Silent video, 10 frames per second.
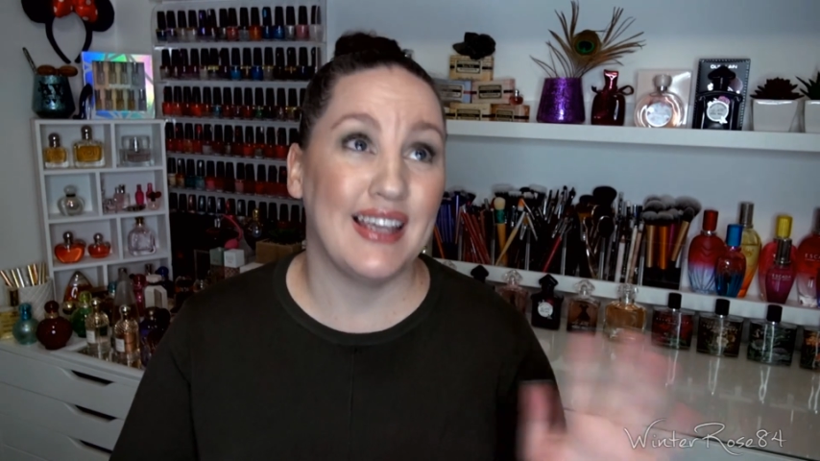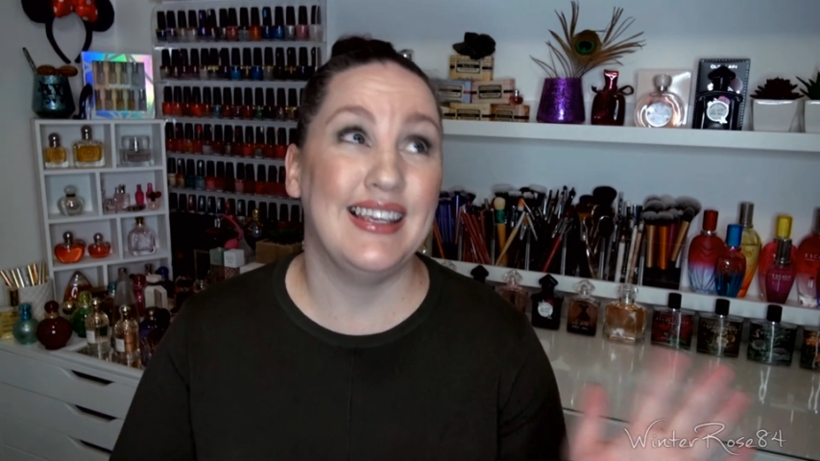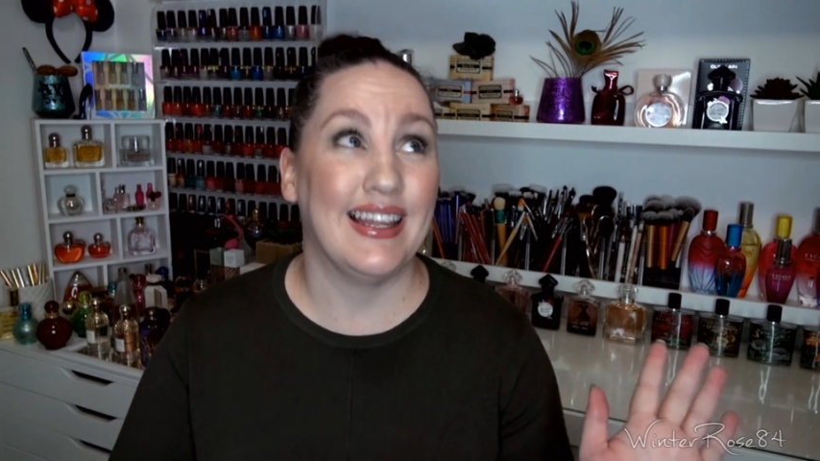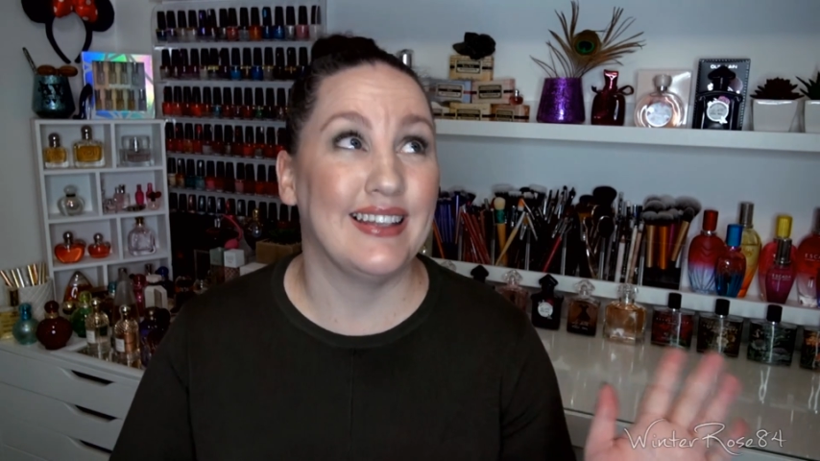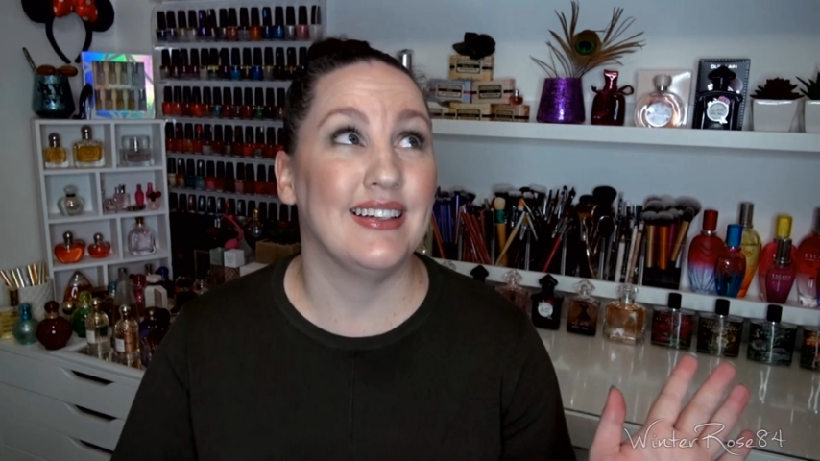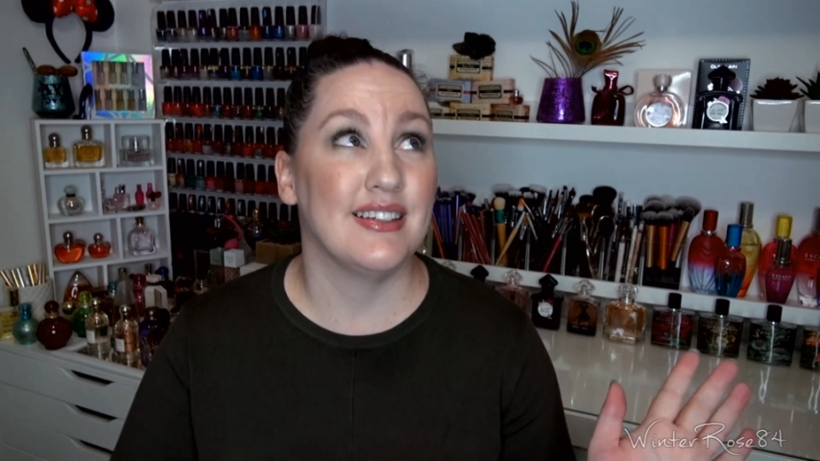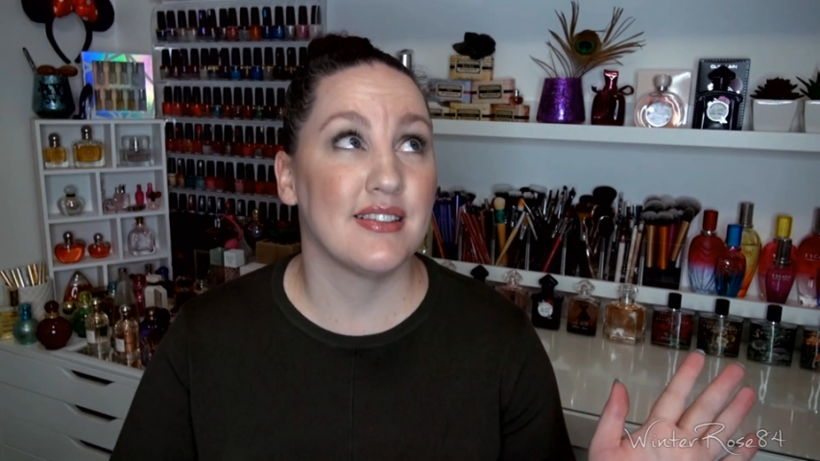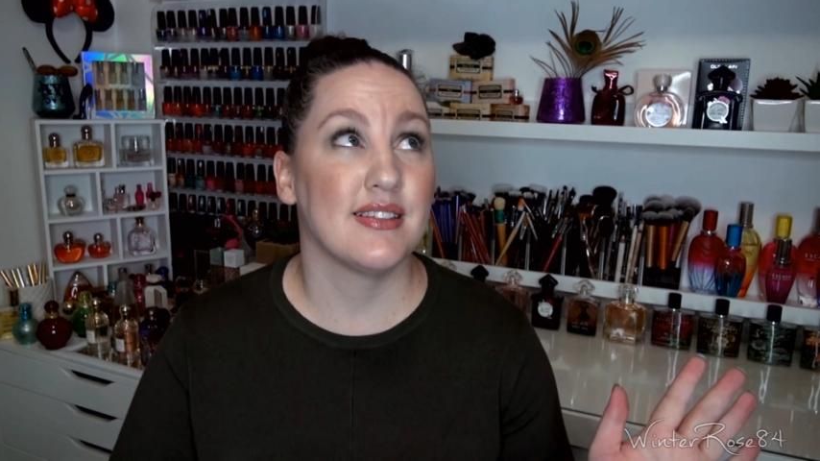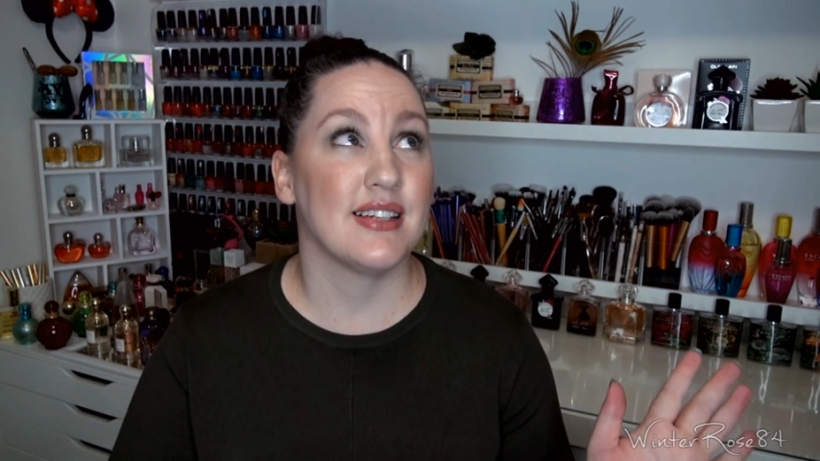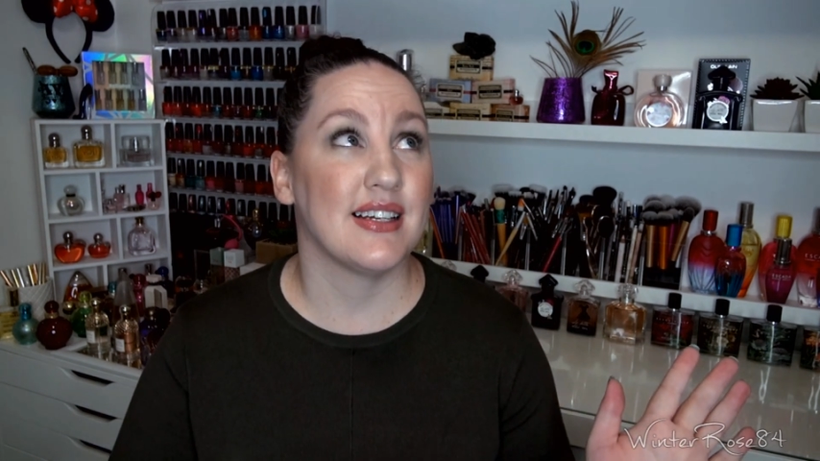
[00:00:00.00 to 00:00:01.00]
I get that it
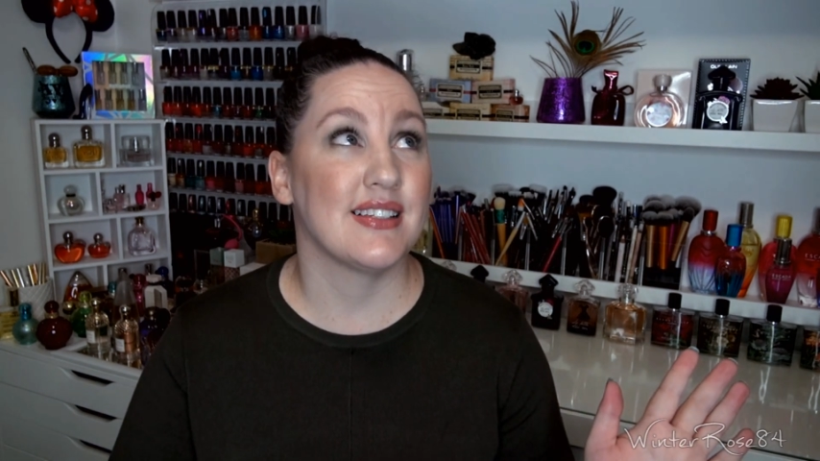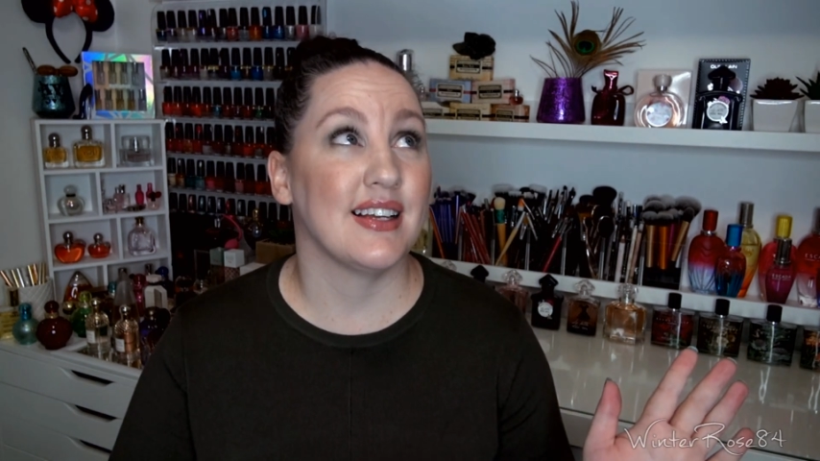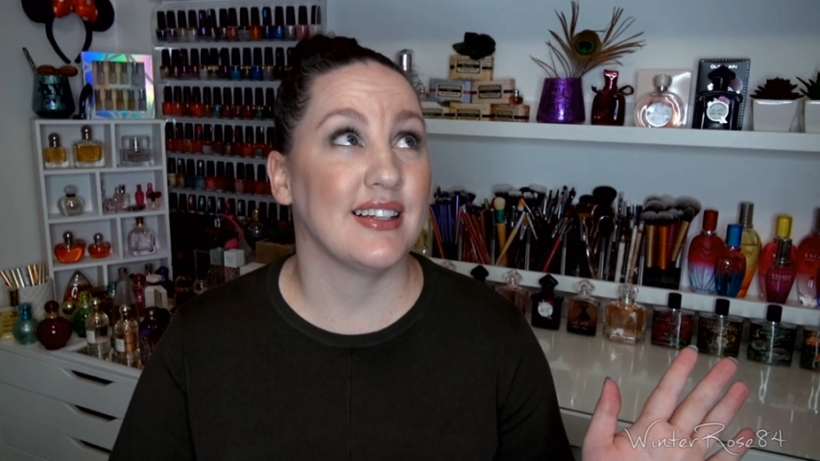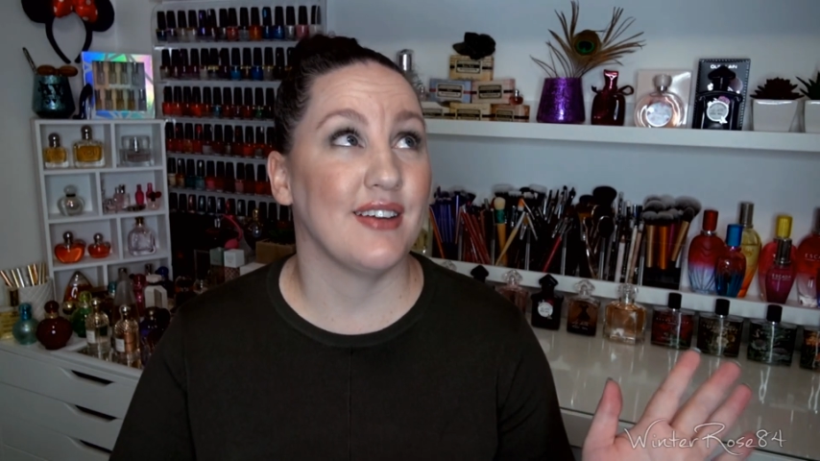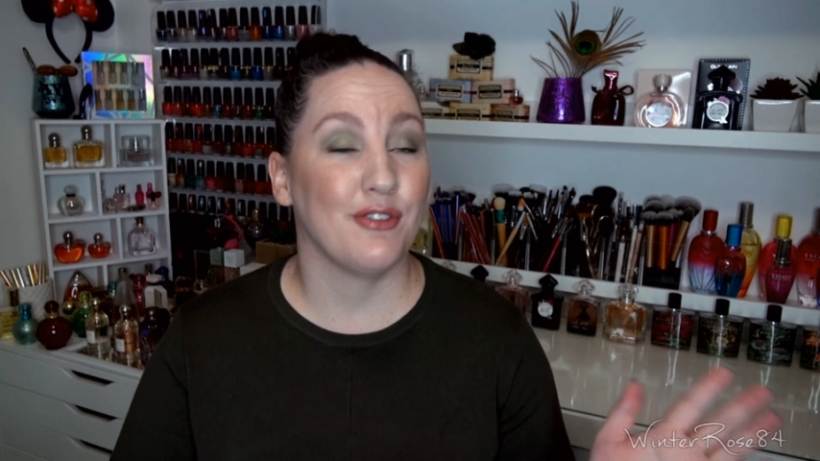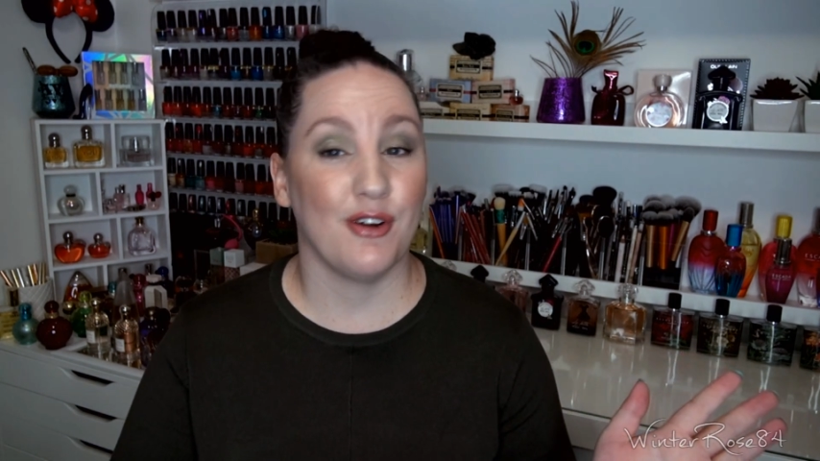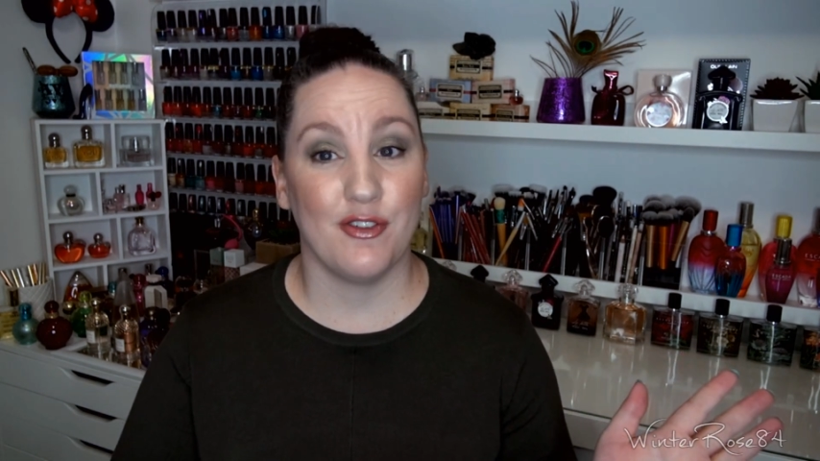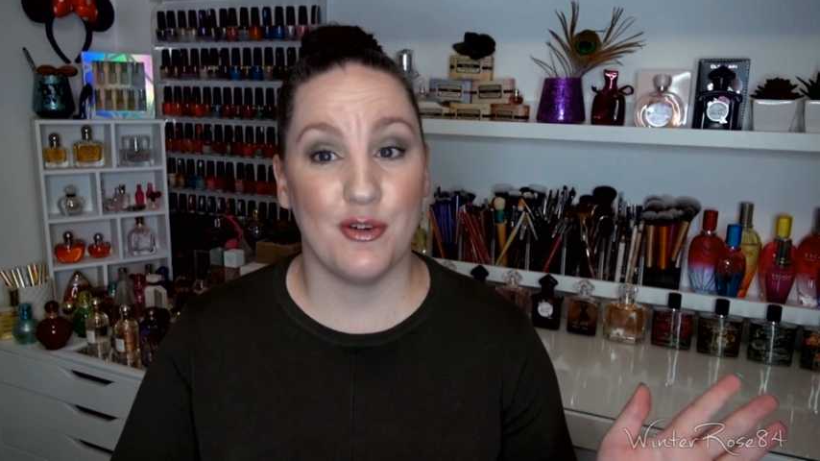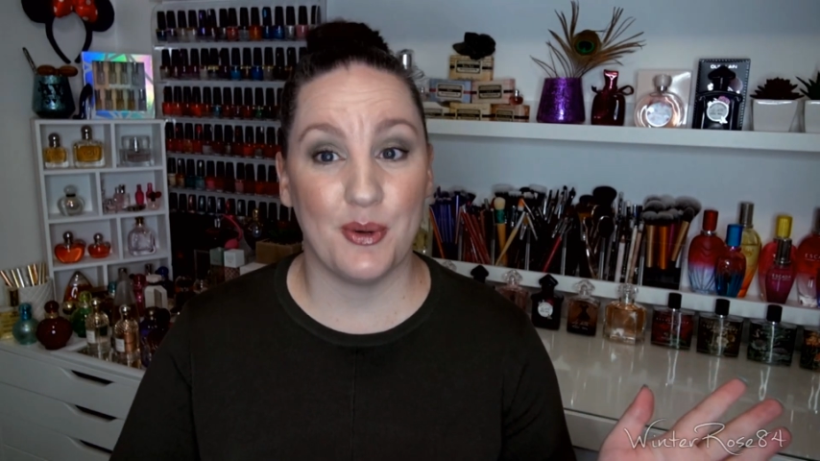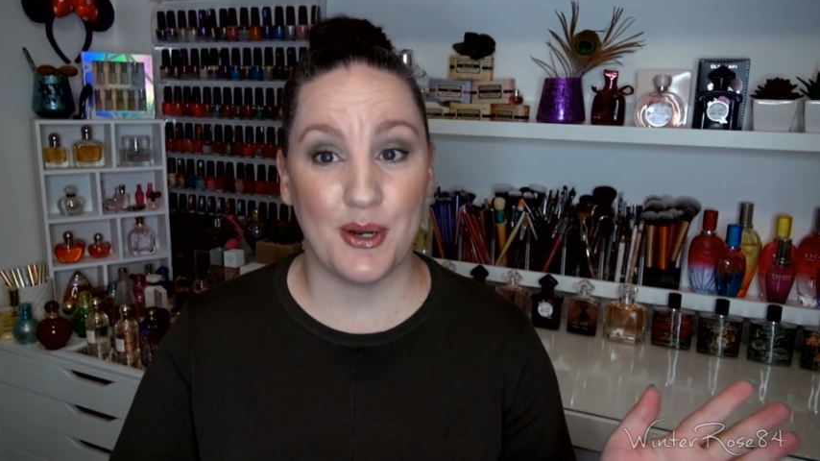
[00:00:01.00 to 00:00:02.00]
doesn't taste like that for
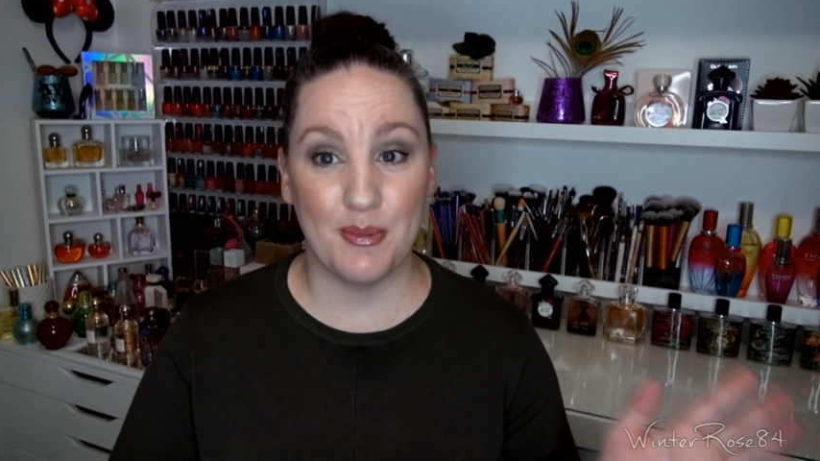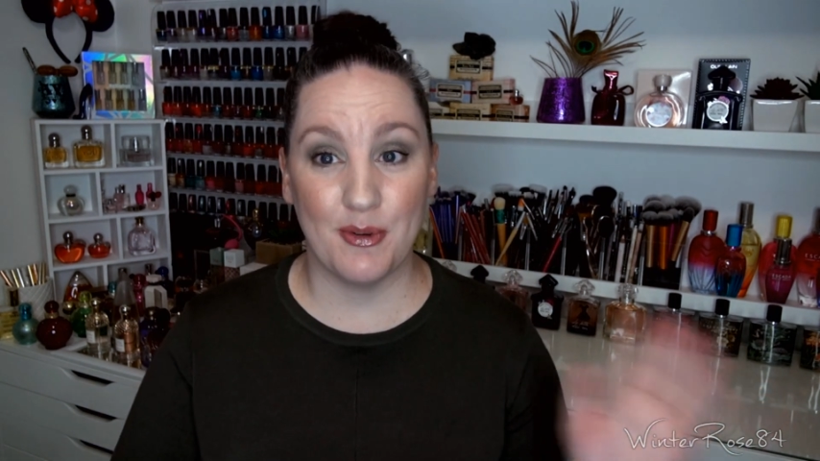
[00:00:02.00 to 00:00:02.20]
everybody,